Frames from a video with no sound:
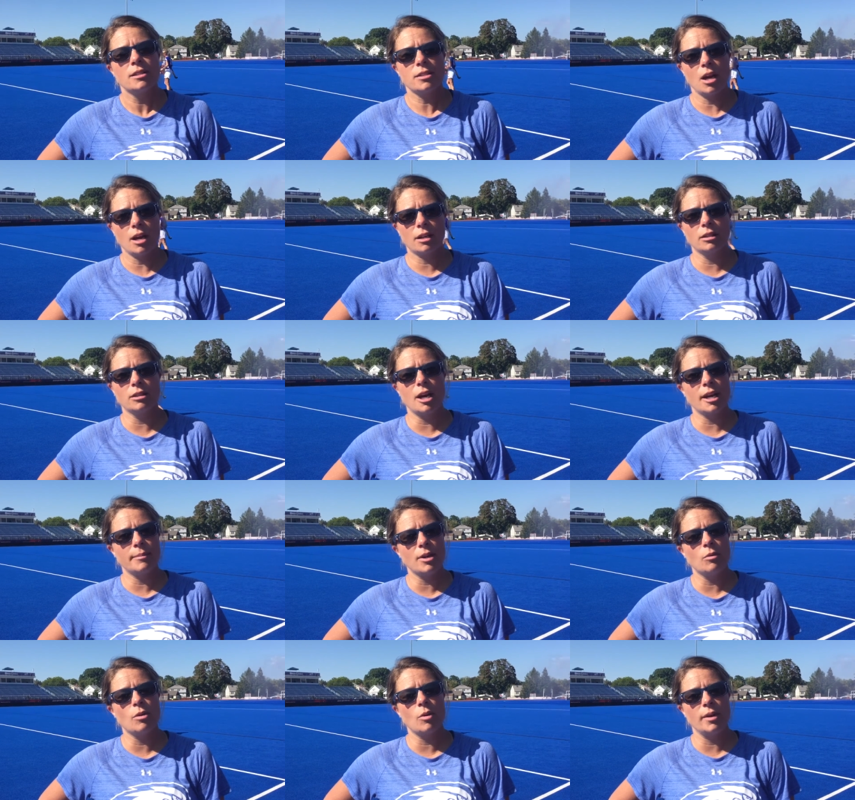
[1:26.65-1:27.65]
talk a lot
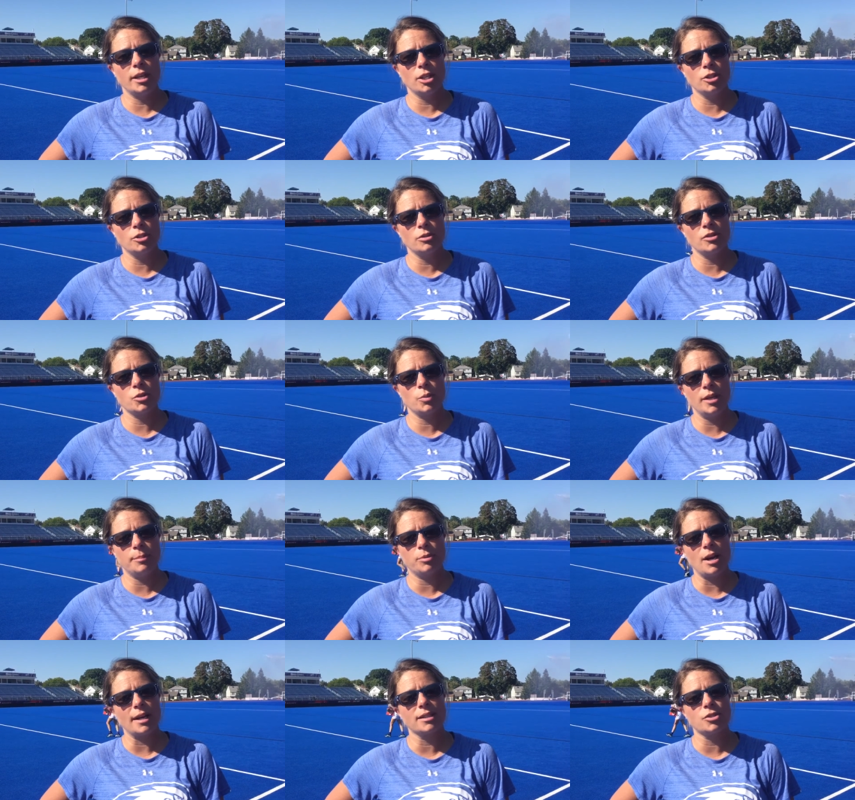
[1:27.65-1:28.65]
about what we can do this
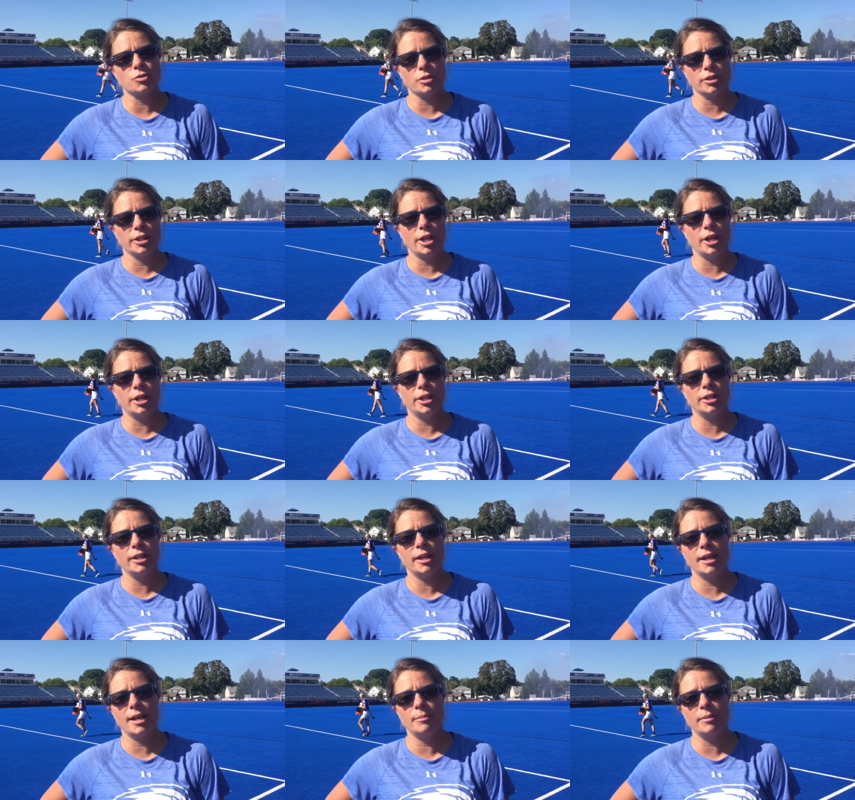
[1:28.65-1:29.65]
week, practice really
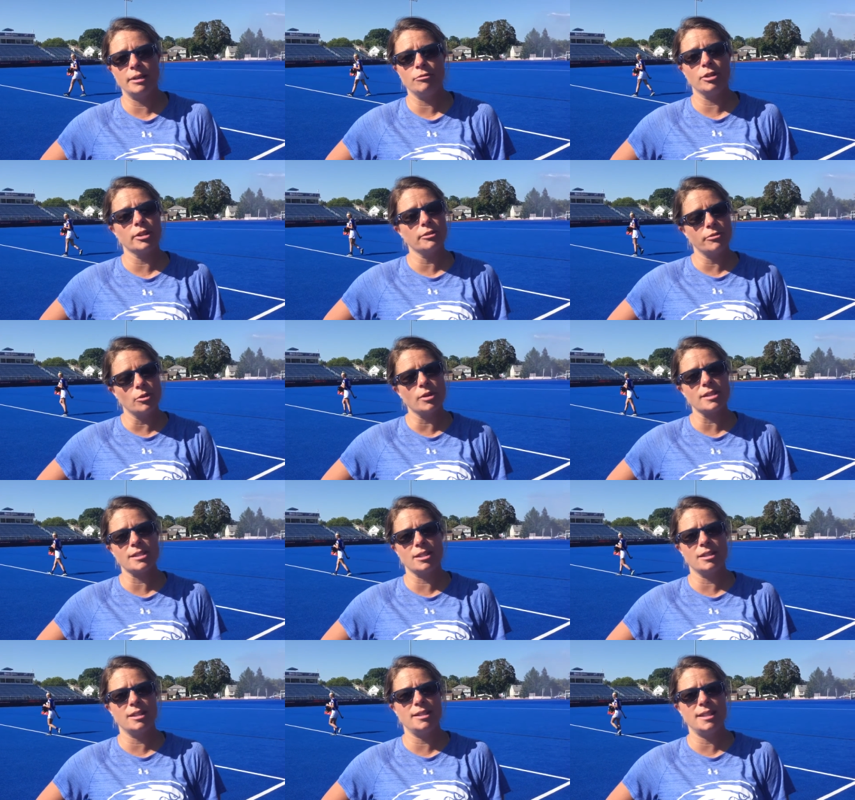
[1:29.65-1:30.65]
hard, um, and really
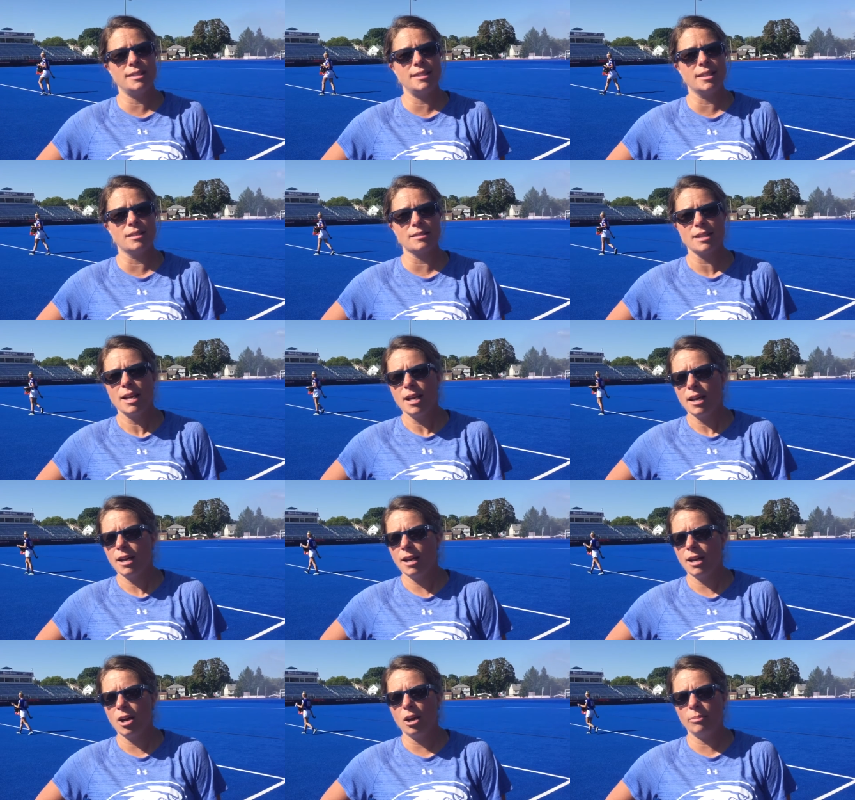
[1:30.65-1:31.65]
focus in on the details.
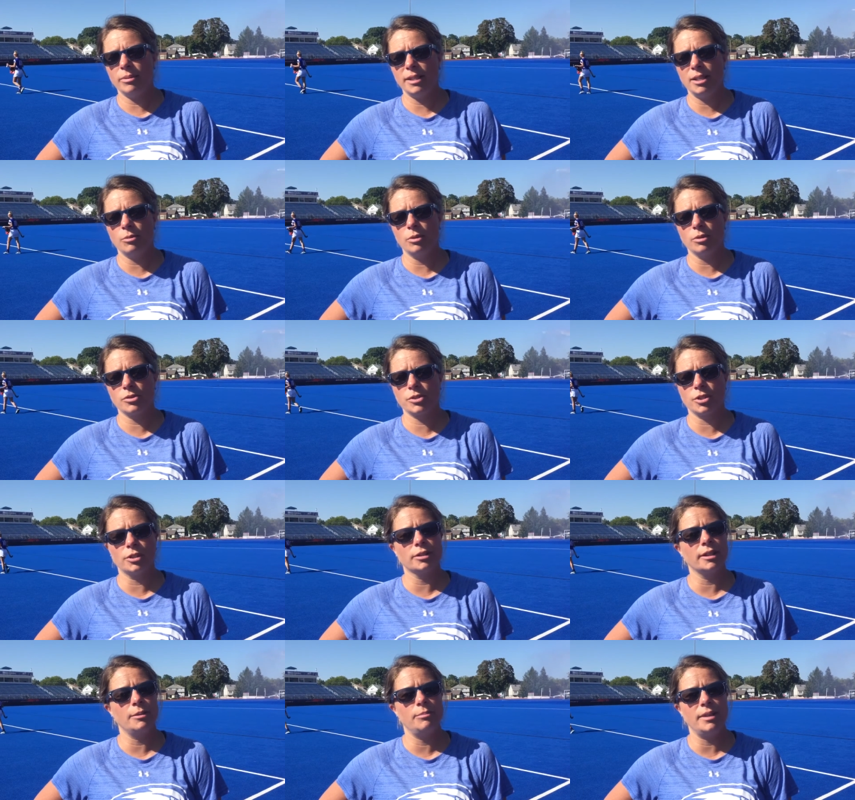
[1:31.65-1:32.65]
Uh, Albany will
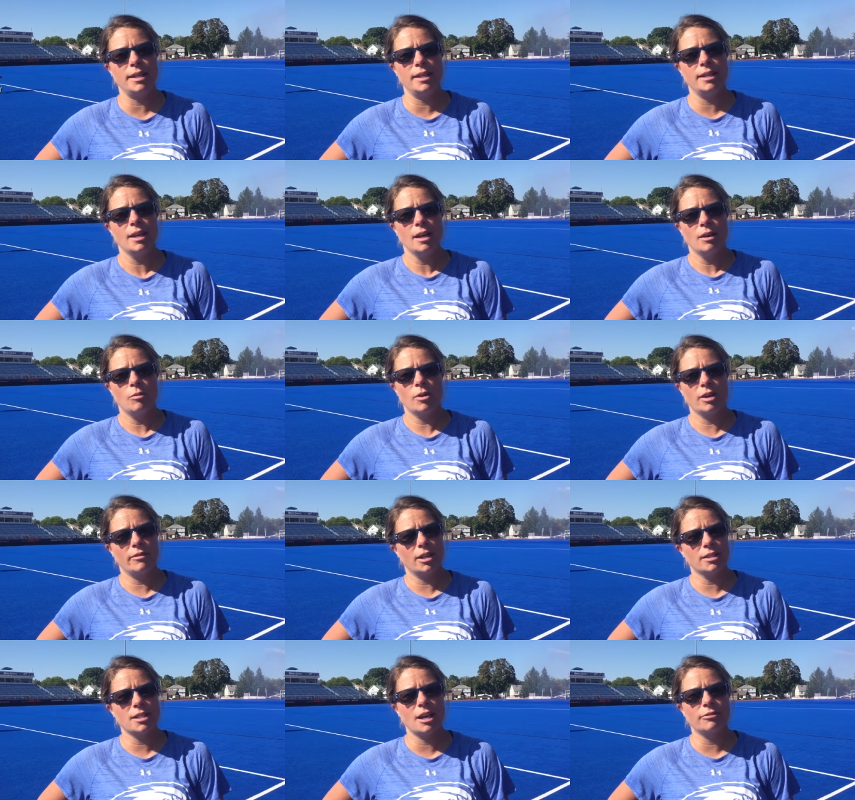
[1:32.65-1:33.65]
certainly be one
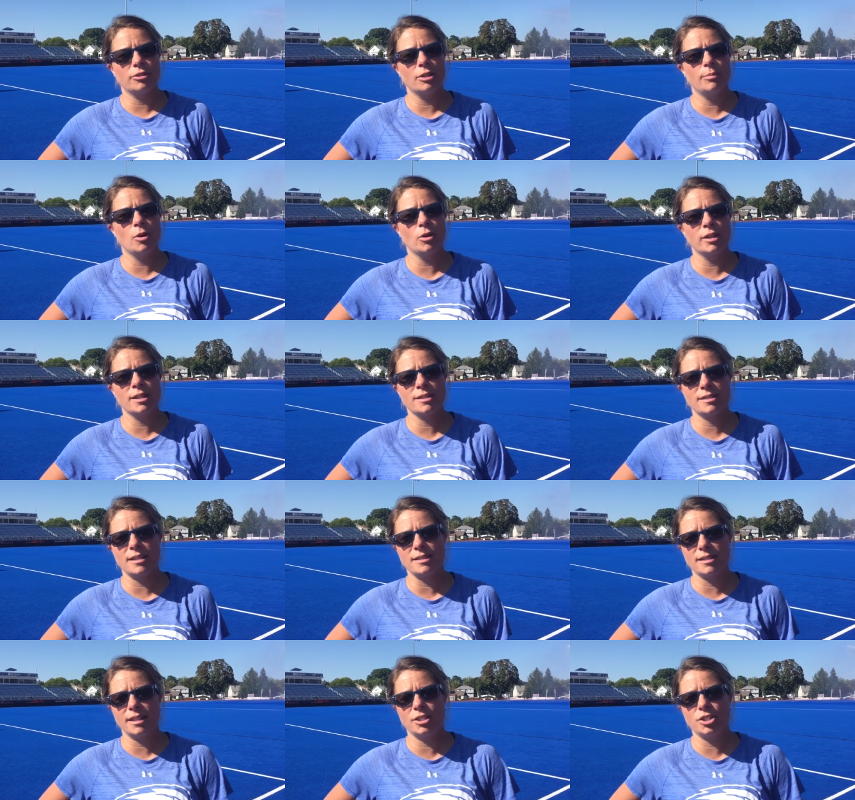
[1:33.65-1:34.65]
of our tougher opponents
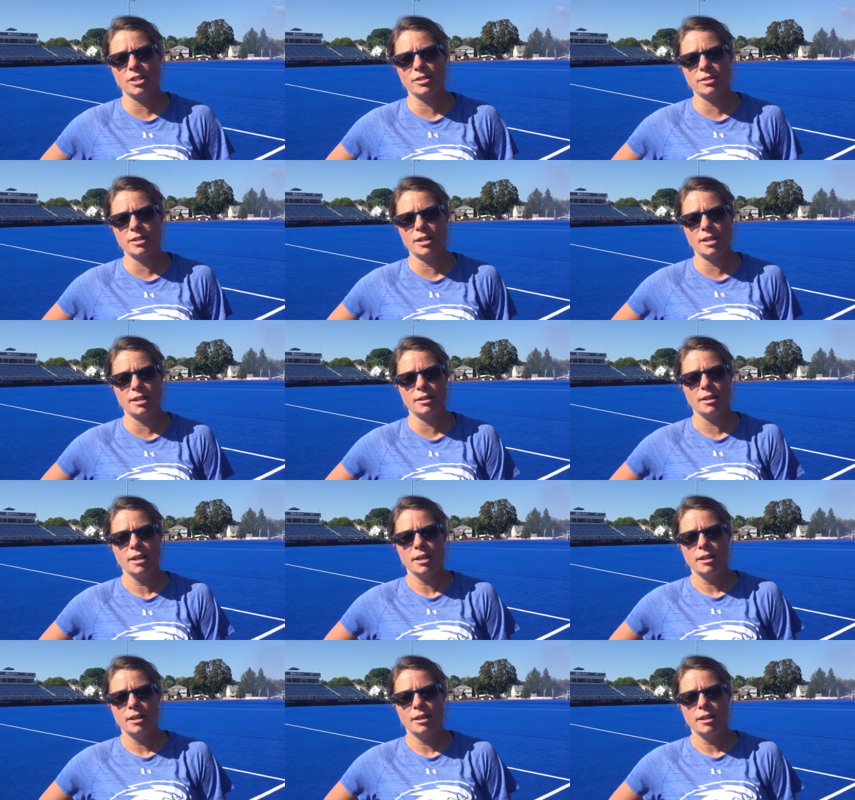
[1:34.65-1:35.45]
as they just uh,